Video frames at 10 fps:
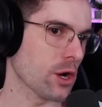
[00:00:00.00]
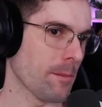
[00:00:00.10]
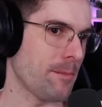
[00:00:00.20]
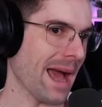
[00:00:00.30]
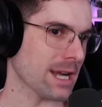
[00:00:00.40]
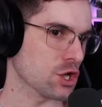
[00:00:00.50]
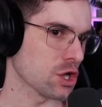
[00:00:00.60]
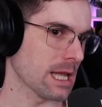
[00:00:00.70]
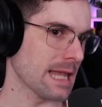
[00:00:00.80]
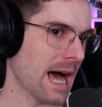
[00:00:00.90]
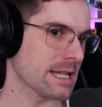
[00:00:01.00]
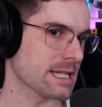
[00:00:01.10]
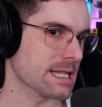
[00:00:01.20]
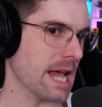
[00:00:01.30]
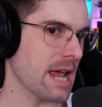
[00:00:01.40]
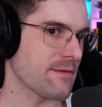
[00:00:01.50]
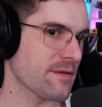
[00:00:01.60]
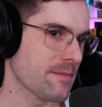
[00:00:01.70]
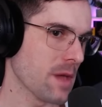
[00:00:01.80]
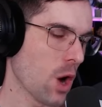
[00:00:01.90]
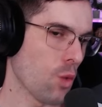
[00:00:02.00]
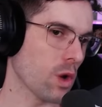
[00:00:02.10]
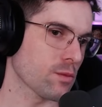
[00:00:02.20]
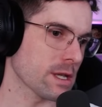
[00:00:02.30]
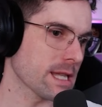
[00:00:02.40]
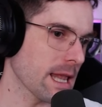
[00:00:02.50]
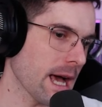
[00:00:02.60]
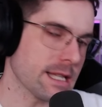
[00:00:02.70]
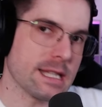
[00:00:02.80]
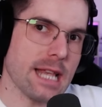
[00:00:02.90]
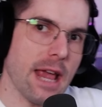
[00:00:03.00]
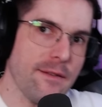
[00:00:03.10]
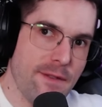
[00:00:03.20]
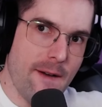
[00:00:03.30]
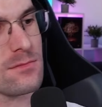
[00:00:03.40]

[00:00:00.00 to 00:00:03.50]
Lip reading: go back to the last save. What was the last save?